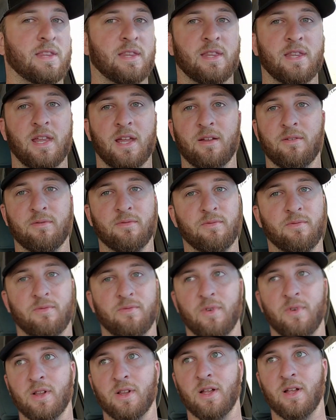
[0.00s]
They
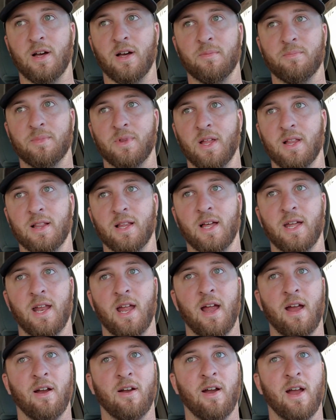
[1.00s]
fill up, they let
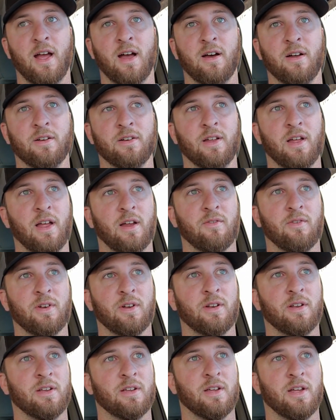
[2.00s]
air out
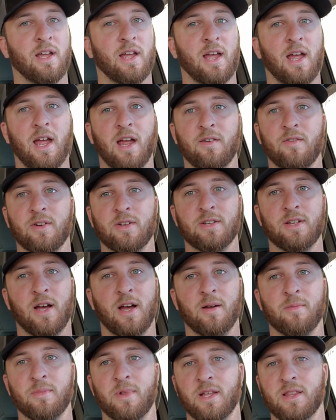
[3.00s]
every
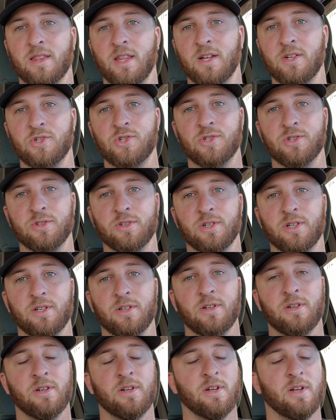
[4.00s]
time like they
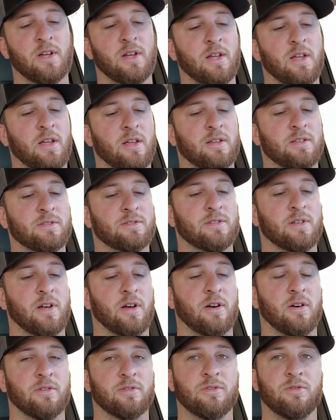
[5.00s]
should.
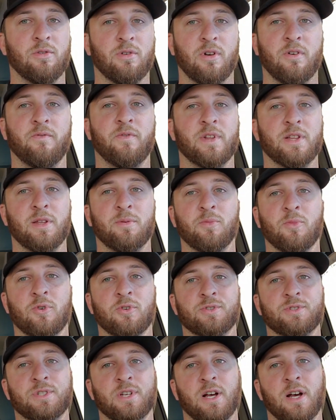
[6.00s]
So 250
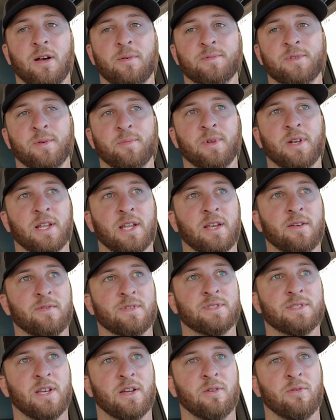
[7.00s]
more subs, I'm gonna give
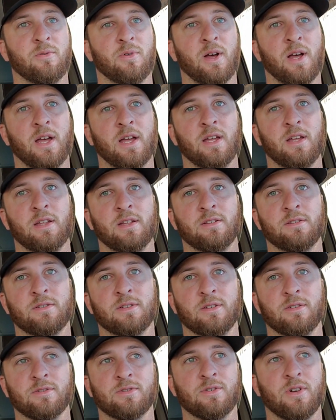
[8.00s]
a set away
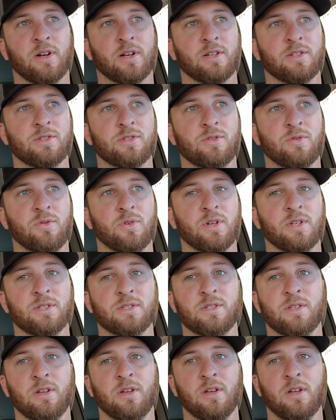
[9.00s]
to your truck of
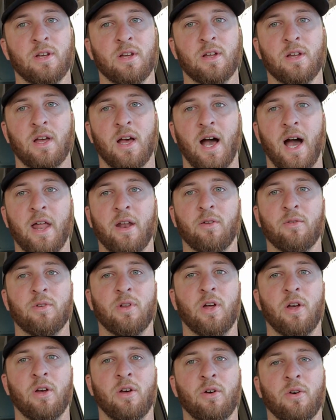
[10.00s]
choice. I don't
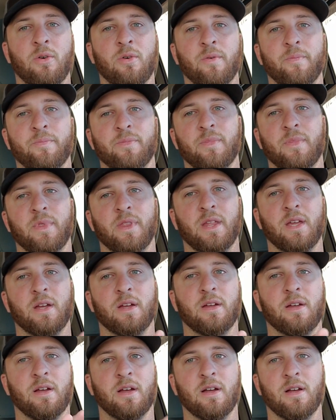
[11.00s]
know
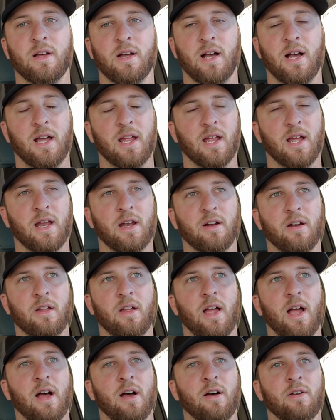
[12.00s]

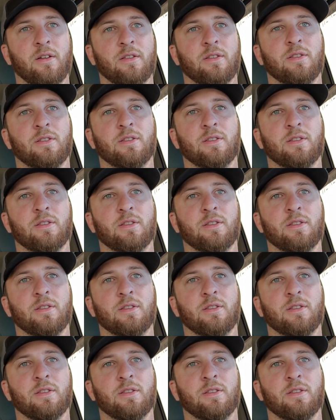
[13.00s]
how.